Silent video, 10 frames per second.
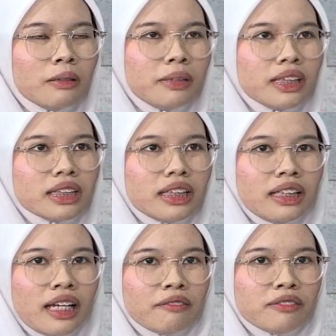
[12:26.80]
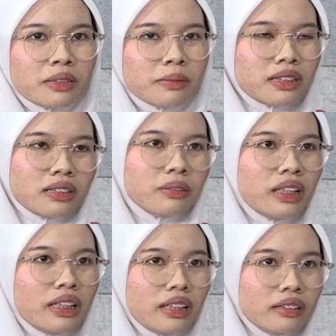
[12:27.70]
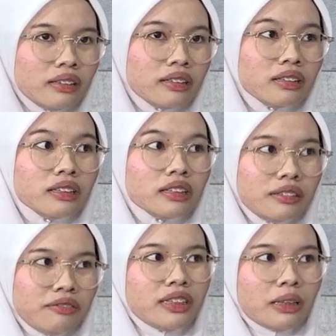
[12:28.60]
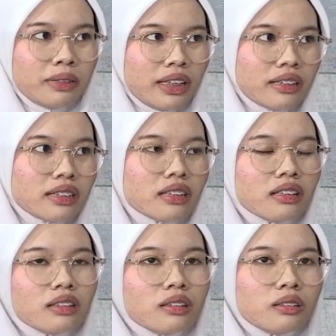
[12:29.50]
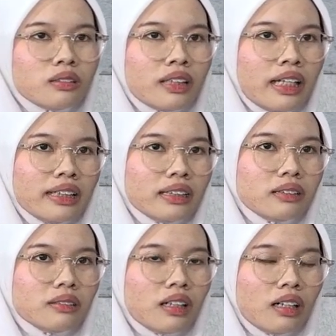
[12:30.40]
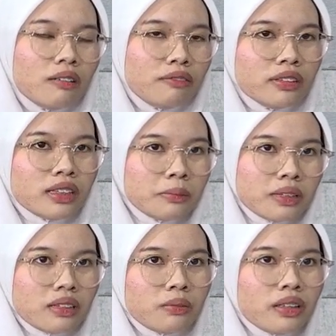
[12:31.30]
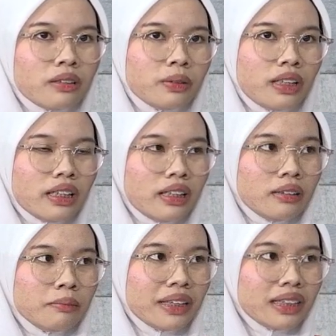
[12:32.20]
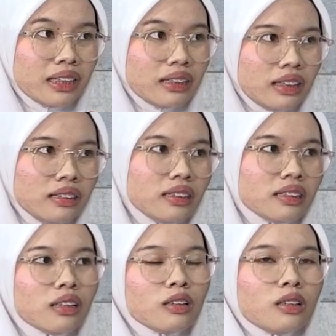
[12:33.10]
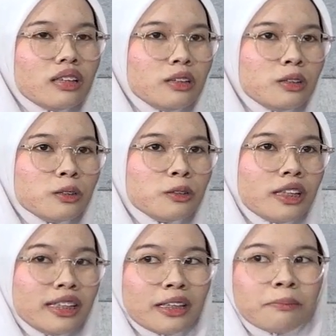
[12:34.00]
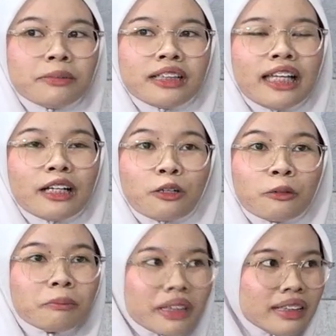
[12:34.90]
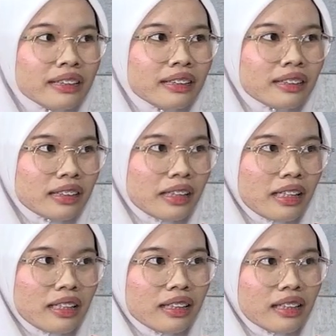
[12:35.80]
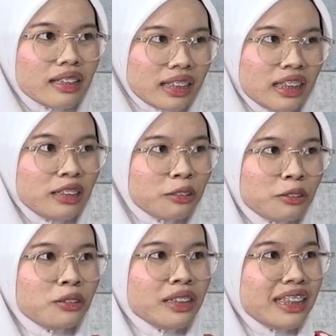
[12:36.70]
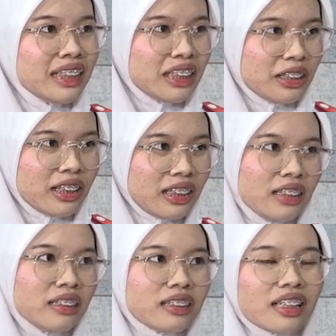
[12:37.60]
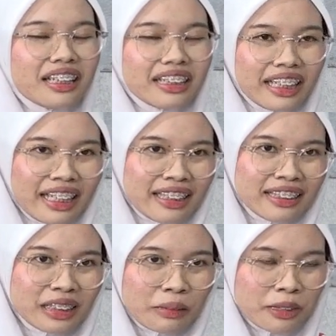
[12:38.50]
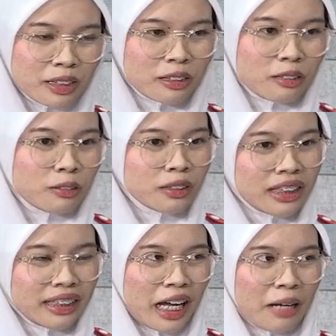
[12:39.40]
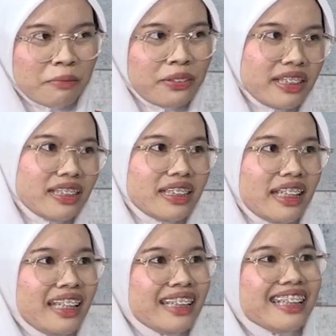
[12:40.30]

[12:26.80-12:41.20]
Actually, every semester we learn different subjects. So like, for semester 1, we learn basic things. So, example like common nursing do is dressing. Then semester 2, kita upgrade sikit.